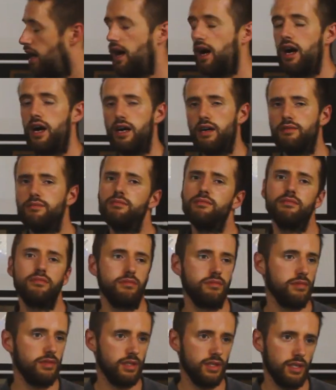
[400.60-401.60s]
When
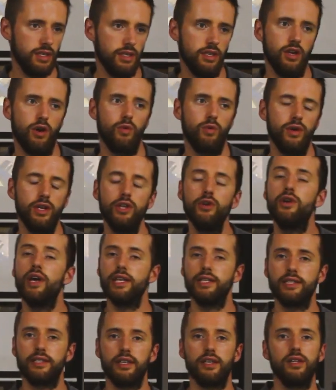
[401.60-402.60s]
you
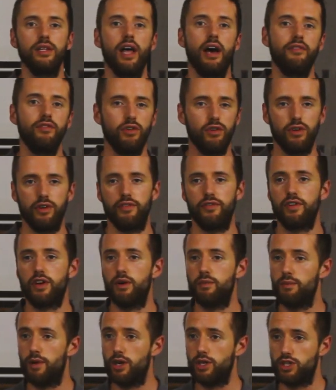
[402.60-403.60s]
get to the level of
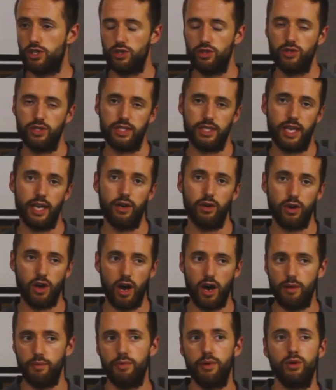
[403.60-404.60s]
commercial scale
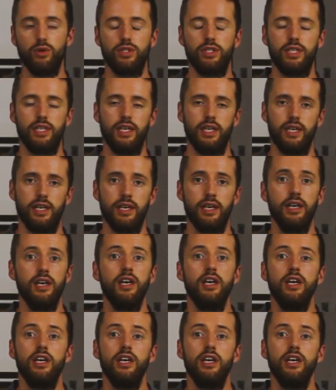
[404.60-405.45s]
composting,